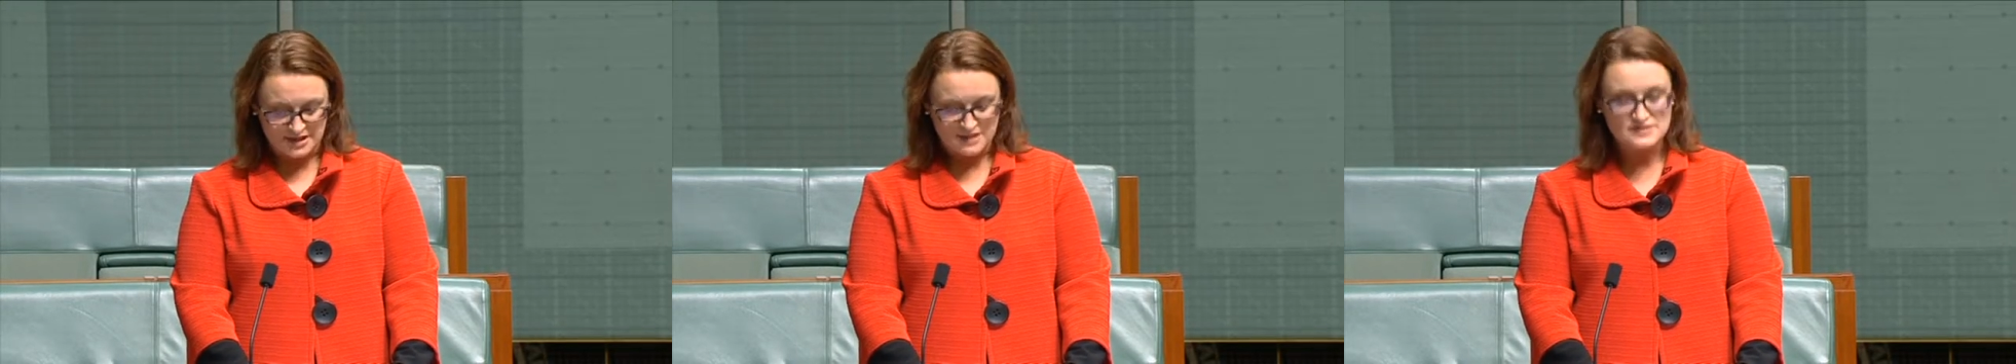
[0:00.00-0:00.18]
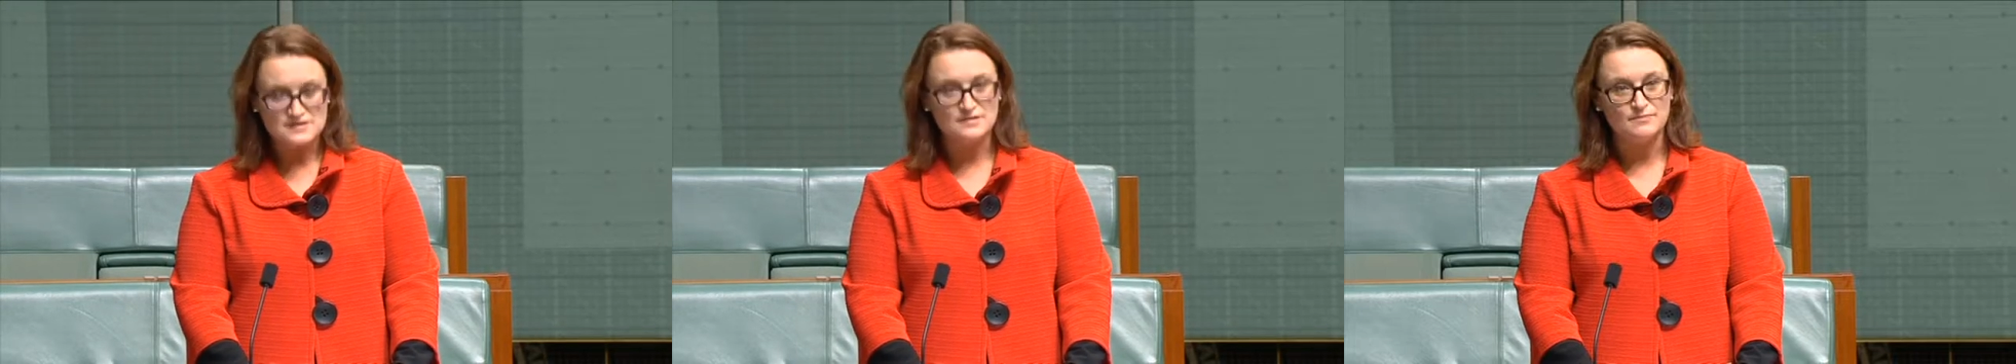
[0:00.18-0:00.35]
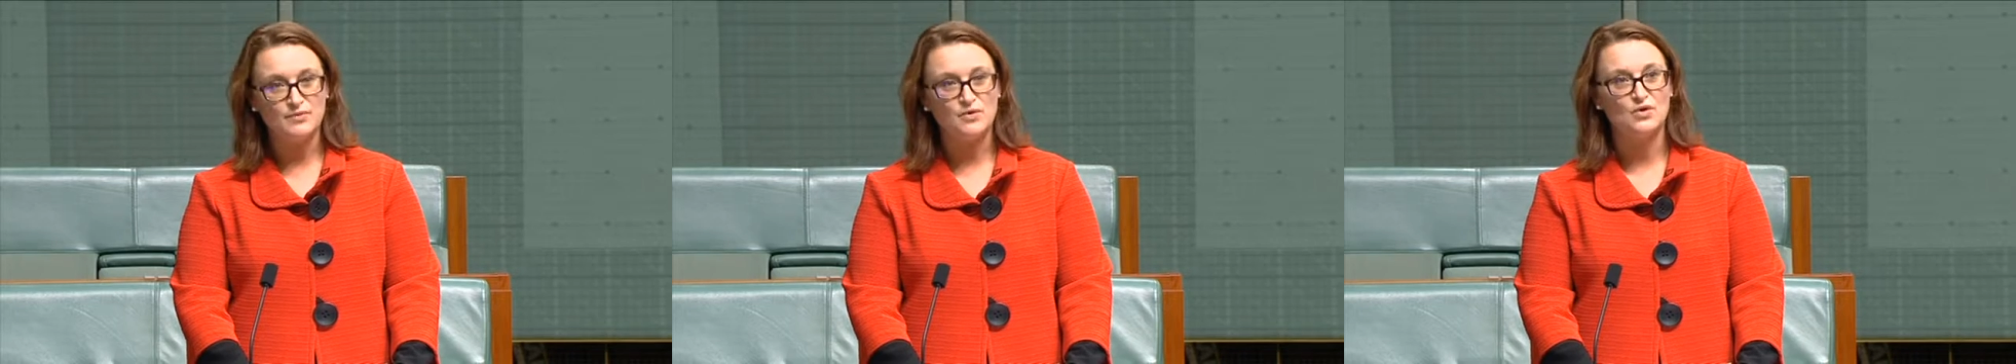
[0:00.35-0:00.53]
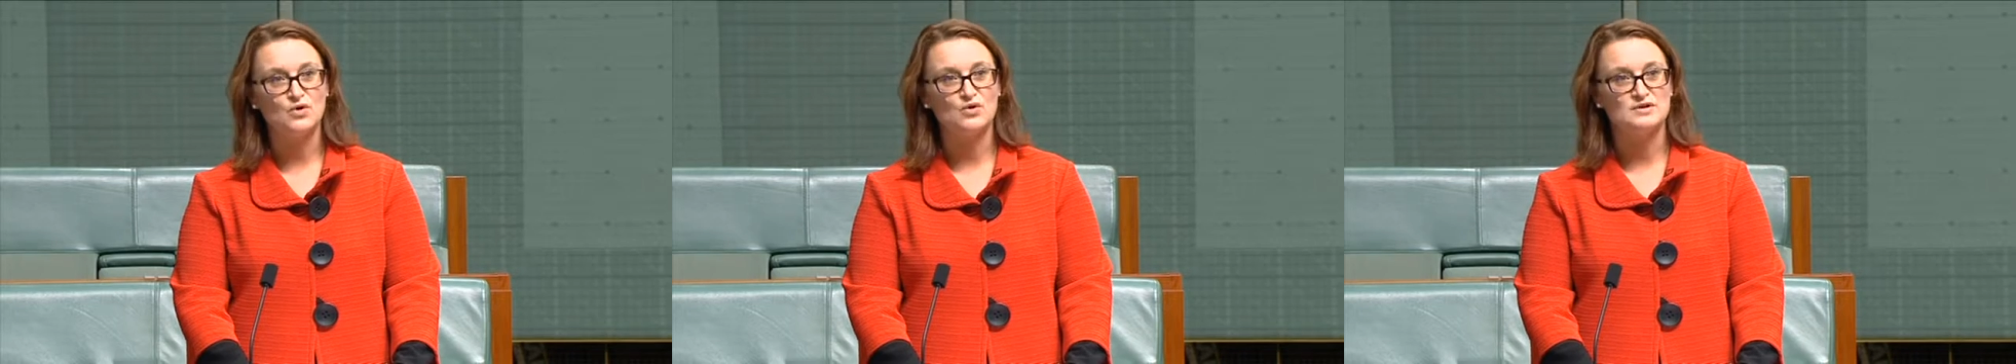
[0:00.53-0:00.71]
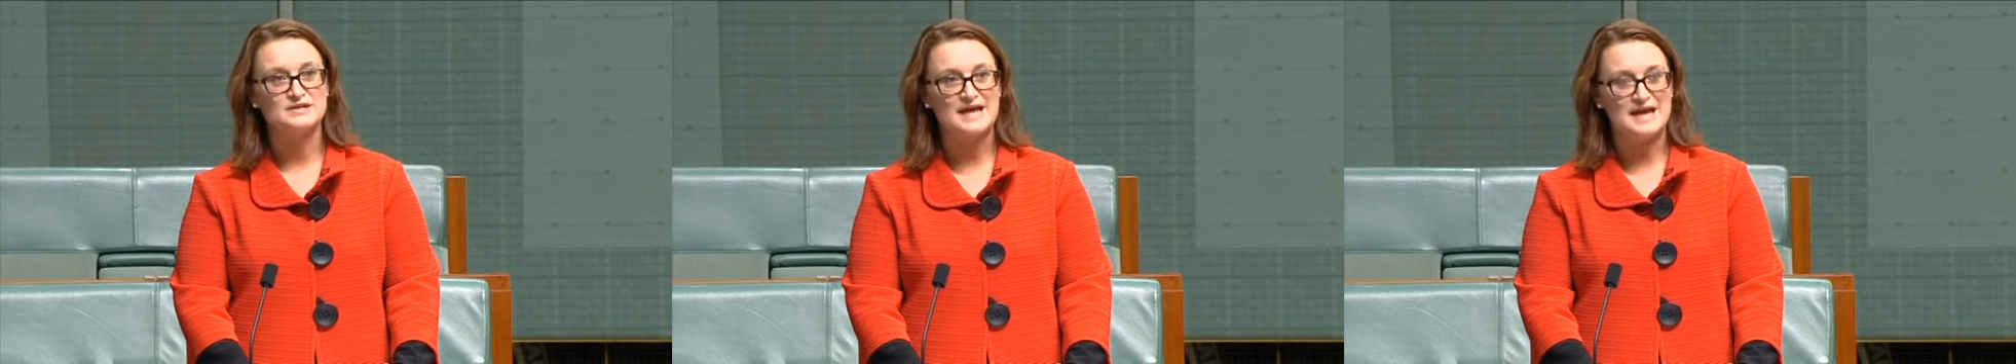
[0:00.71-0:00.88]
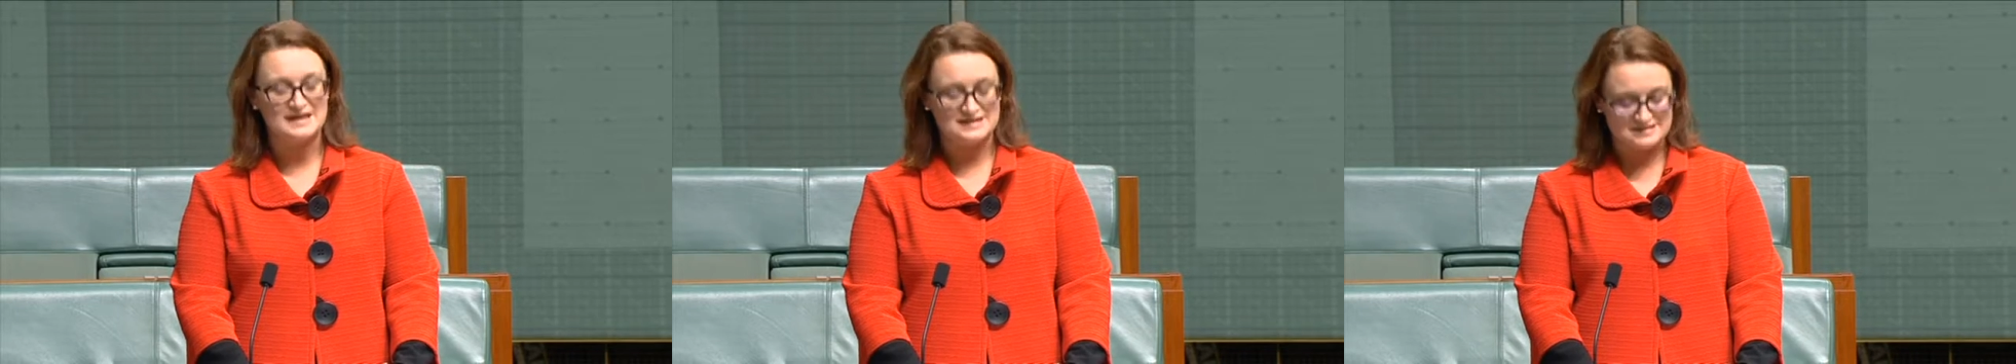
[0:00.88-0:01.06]
support
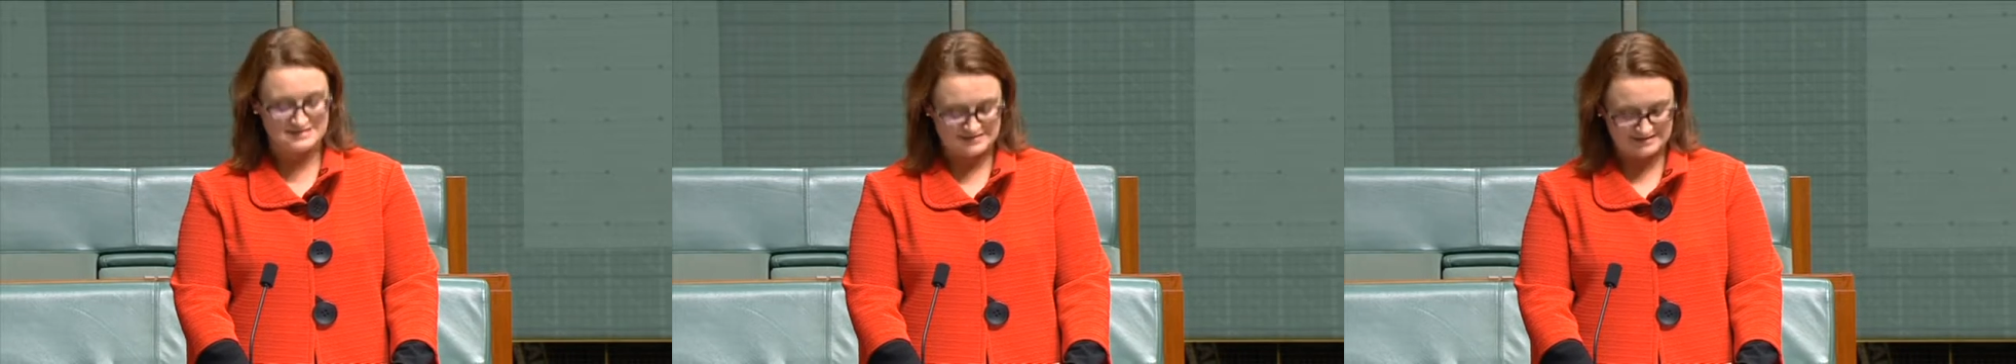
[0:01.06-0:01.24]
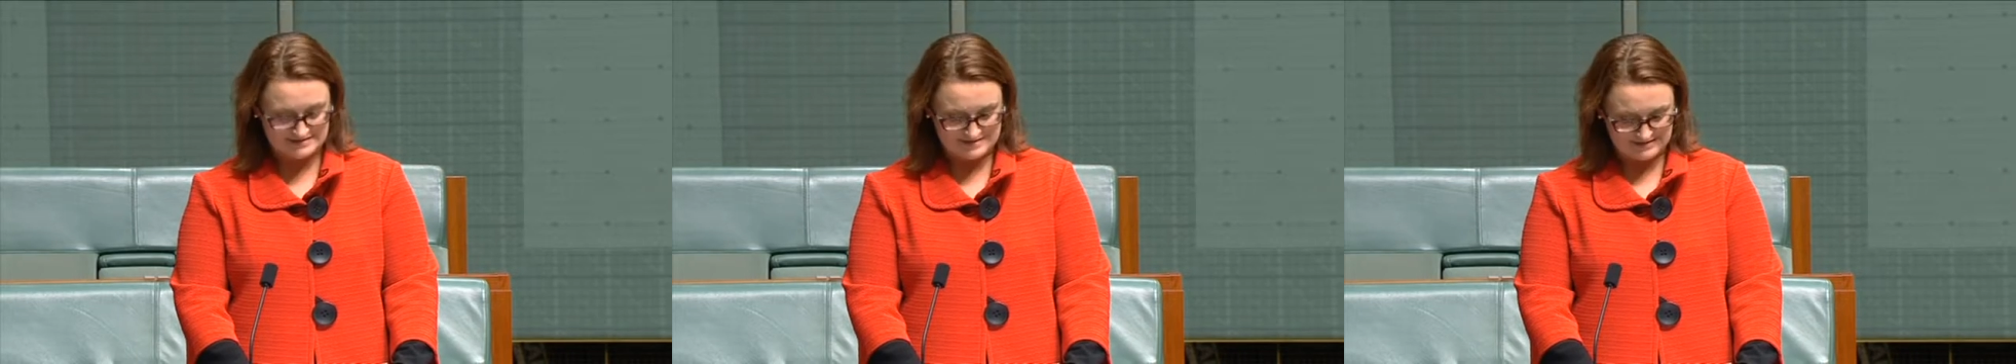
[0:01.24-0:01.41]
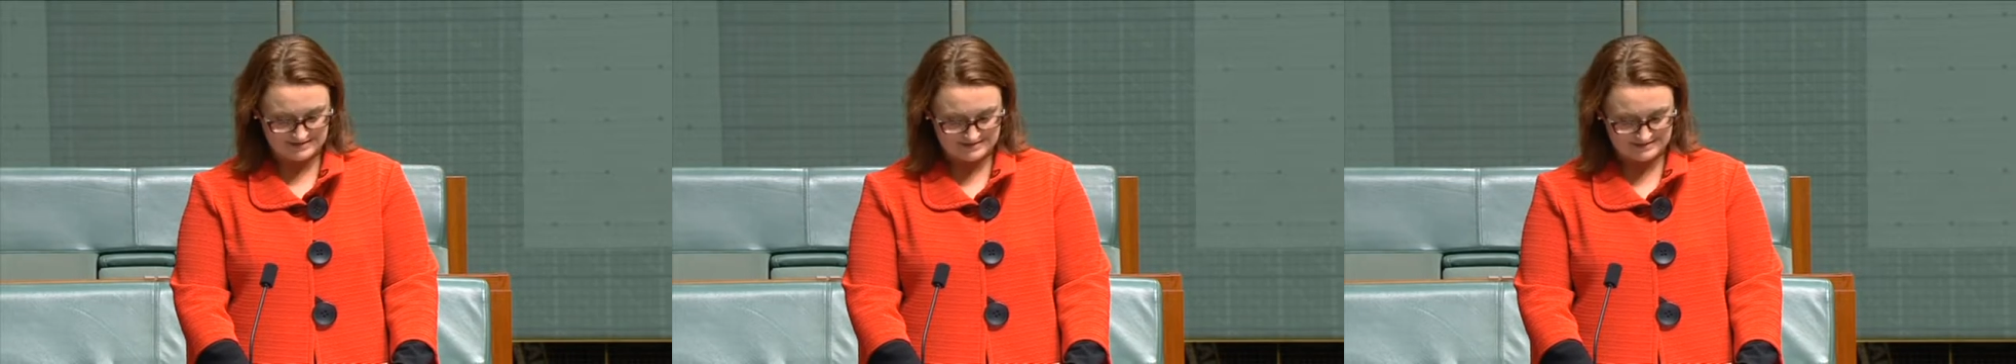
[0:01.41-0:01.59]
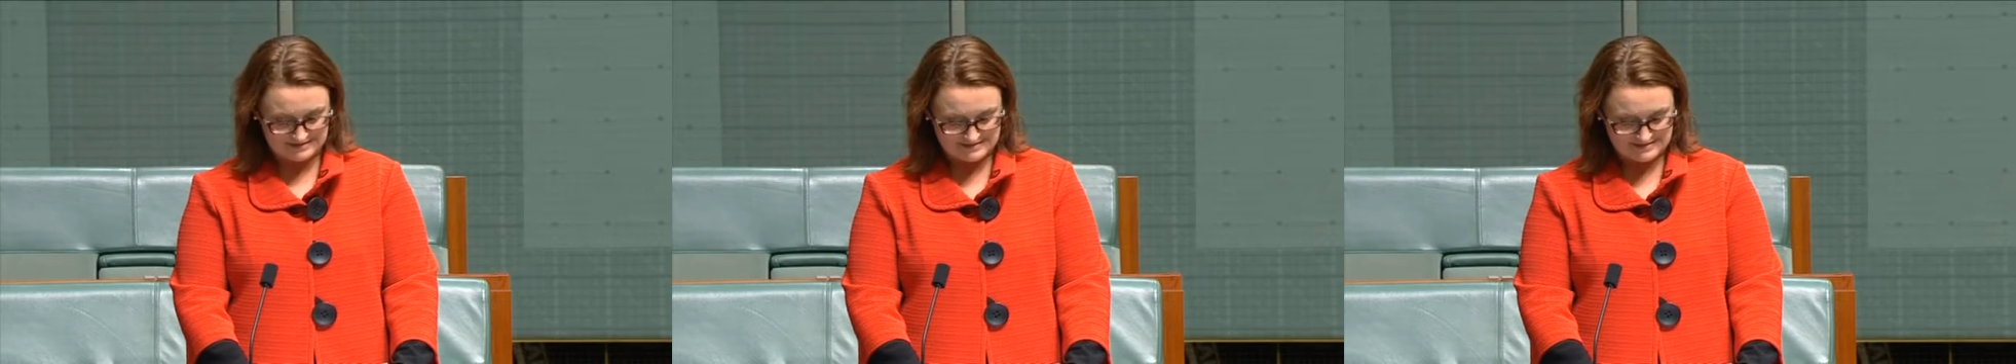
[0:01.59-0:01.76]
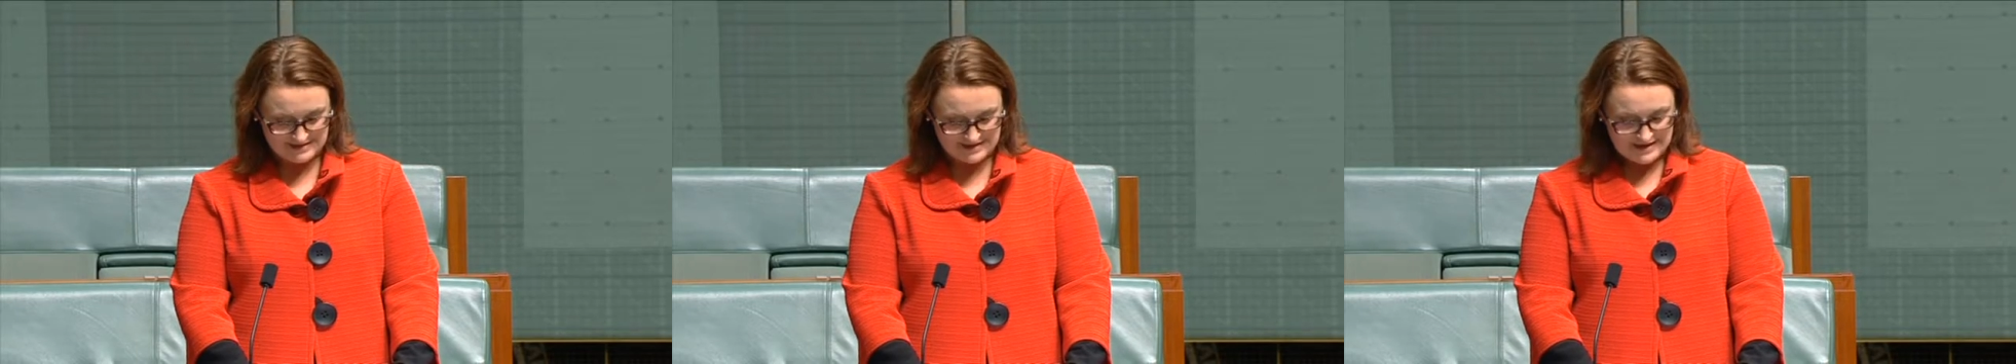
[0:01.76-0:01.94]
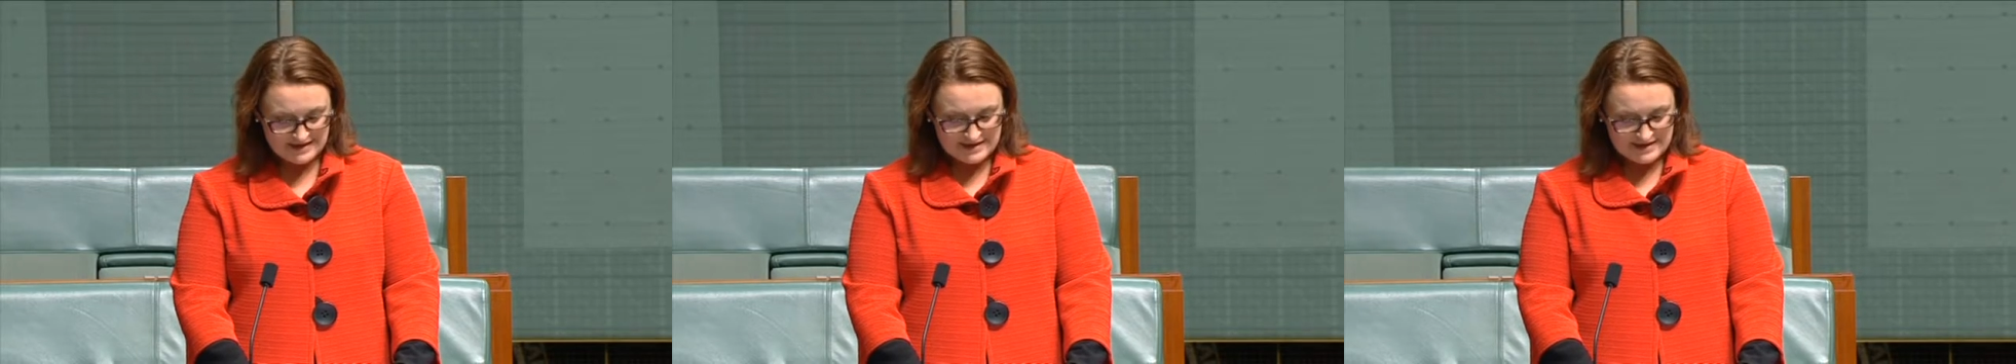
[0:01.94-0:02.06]
and assistance.